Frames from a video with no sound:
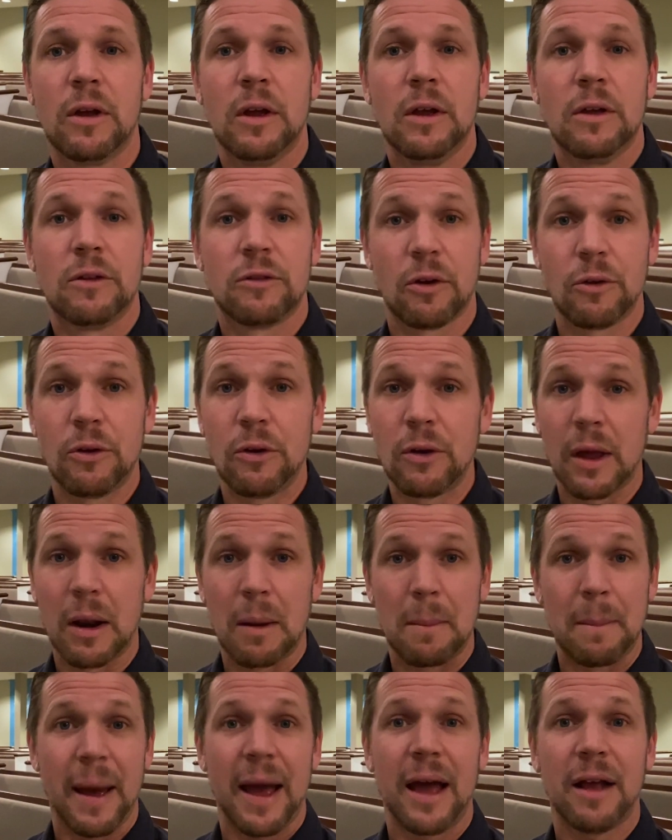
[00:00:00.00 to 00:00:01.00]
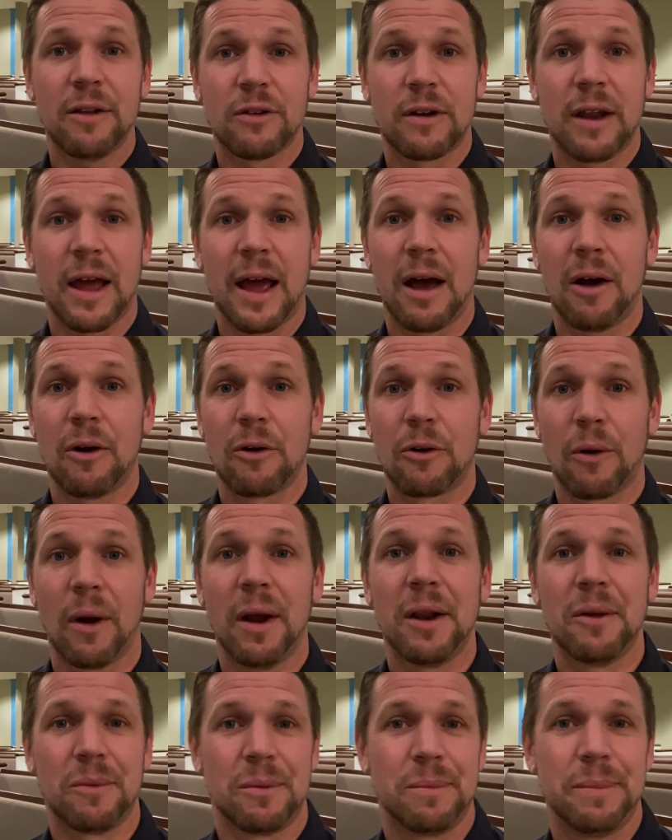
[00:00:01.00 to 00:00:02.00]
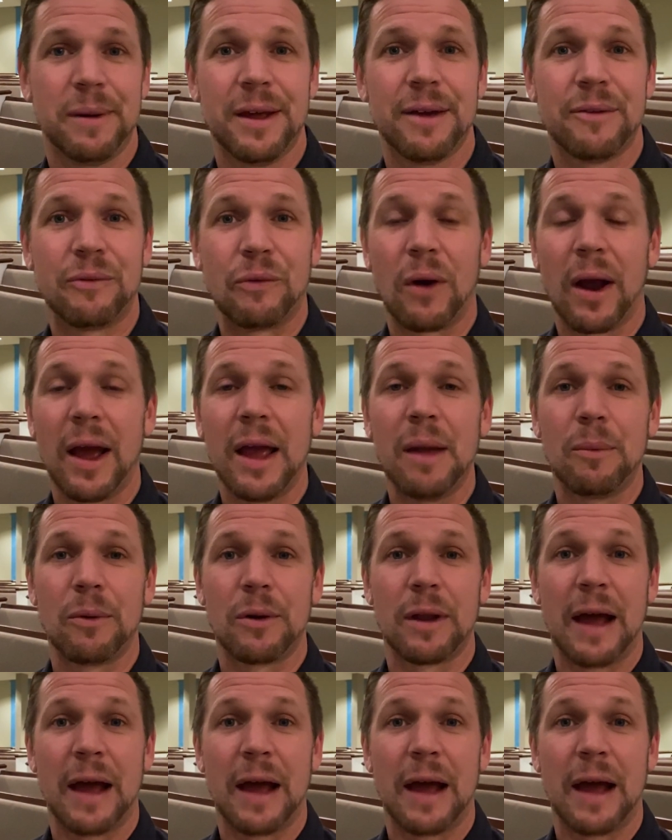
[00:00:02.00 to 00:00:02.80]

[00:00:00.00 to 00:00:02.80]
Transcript: So you can imagine how great it would be if we're able to